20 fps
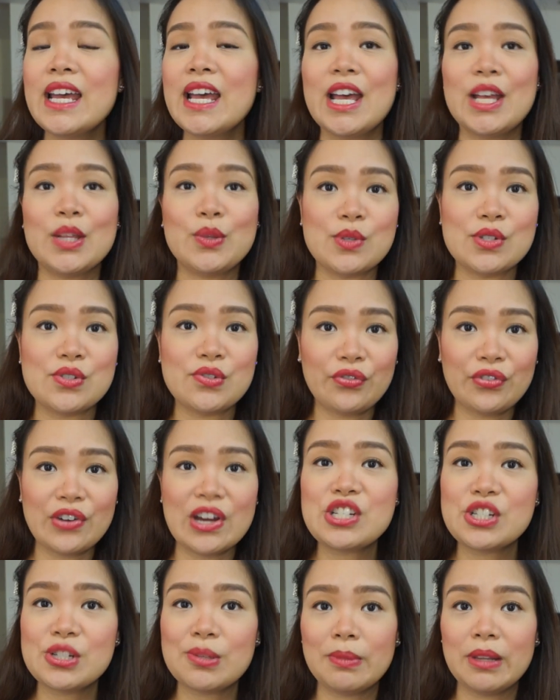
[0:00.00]
it was
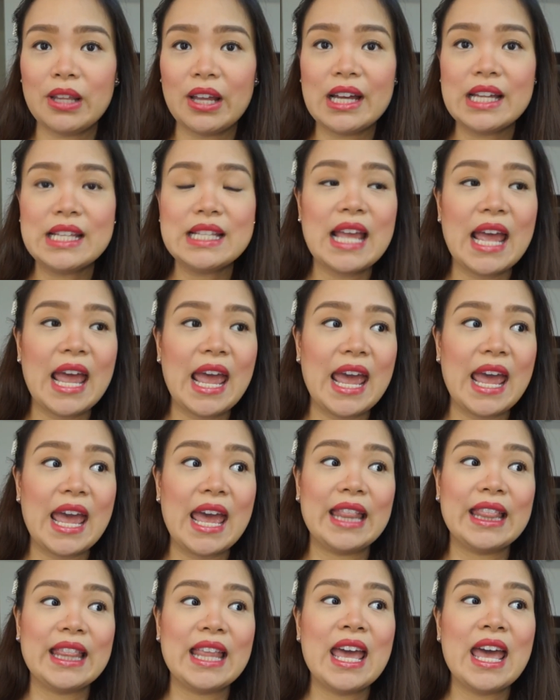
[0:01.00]
fresh blood,
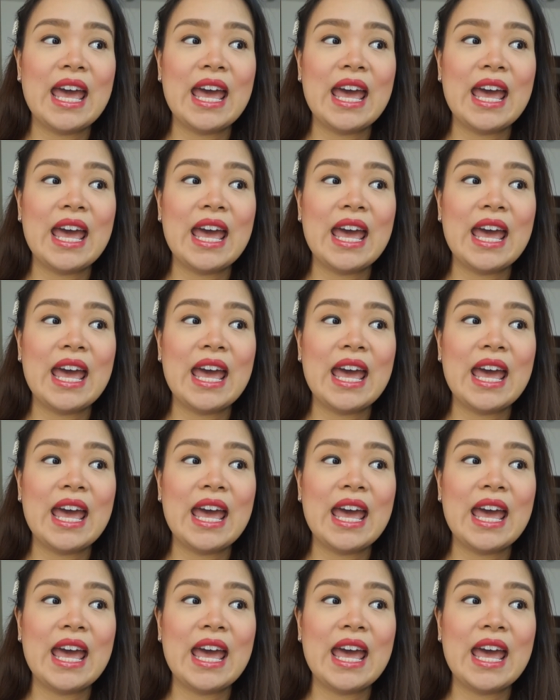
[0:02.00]
and